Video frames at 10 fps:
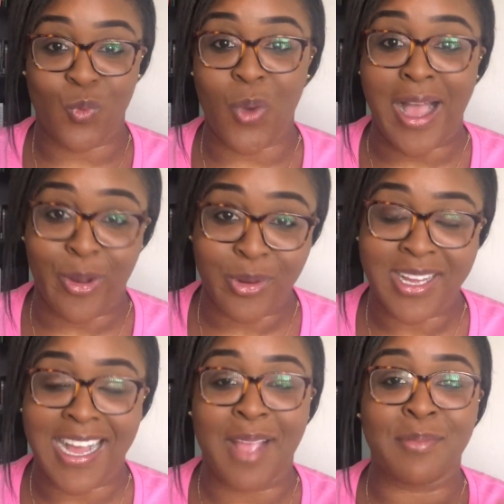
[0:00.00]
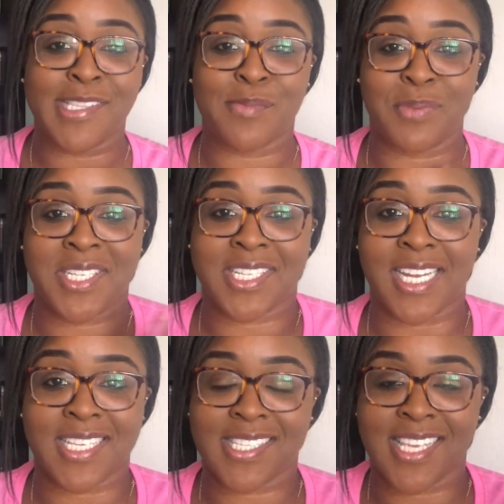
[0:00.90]
wow, I'm
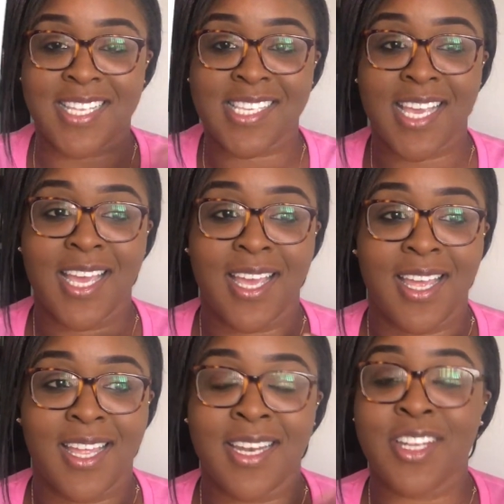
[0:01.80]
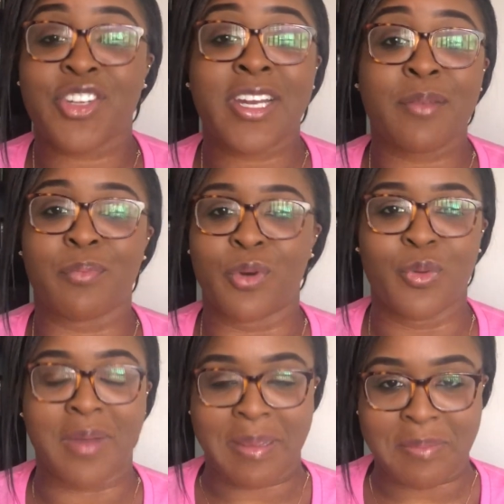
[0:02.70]
speechless. It literally blew
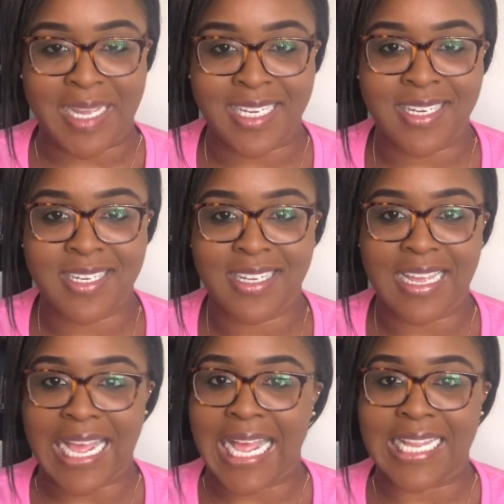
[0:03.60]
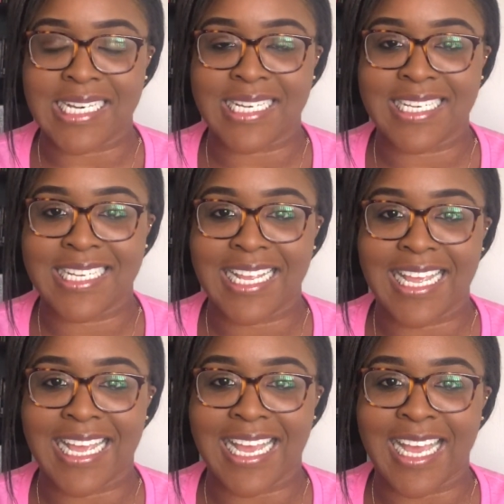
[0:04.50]
my mind, and
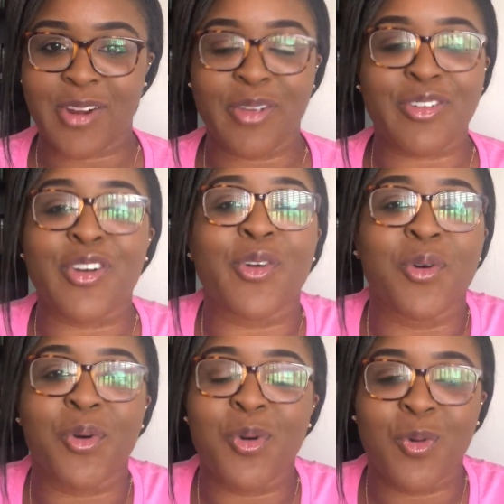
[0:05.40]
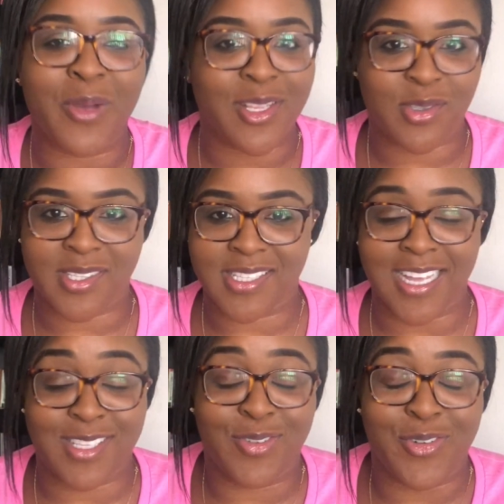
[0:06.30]
I don't even know where to
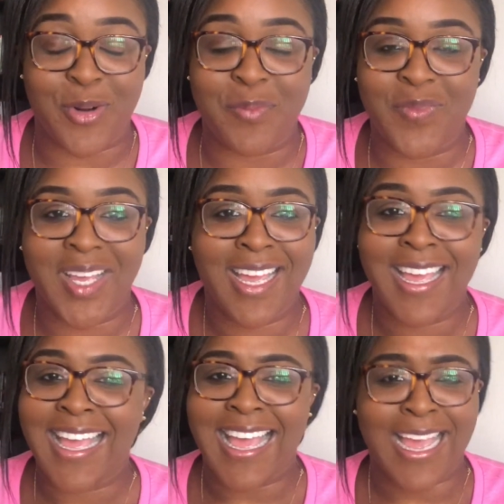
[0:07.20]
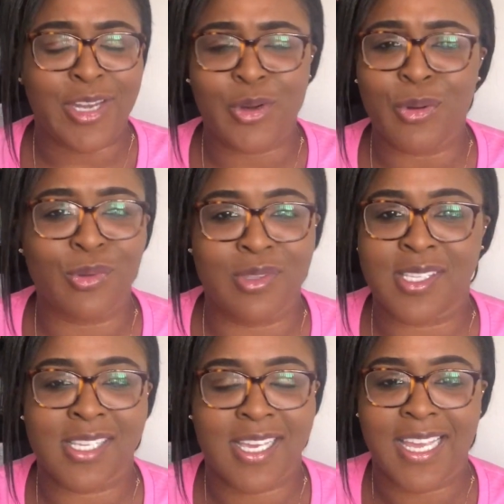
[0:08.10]
start from. I
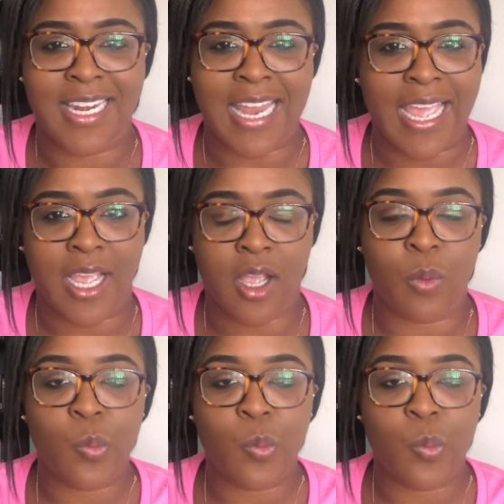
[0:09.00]
don't, like,